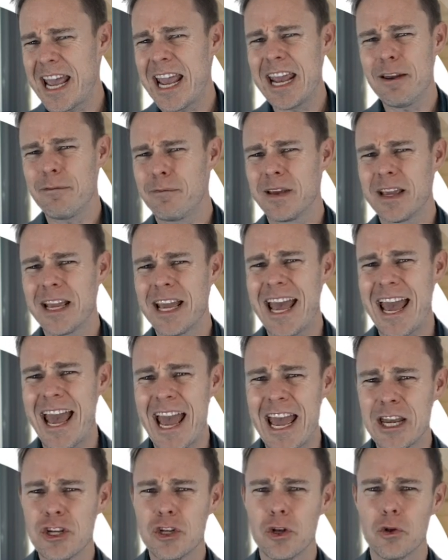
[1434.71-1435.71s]
eight figure
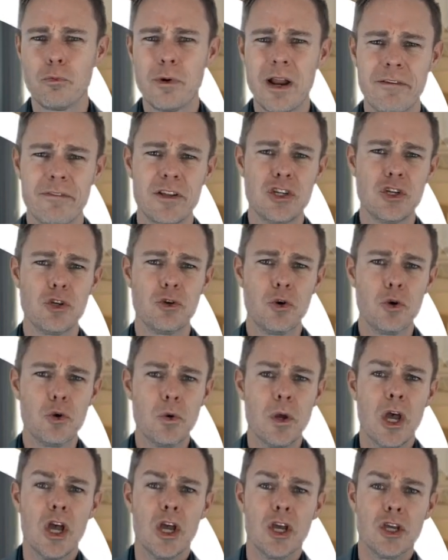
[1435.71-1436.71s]
annual revenue who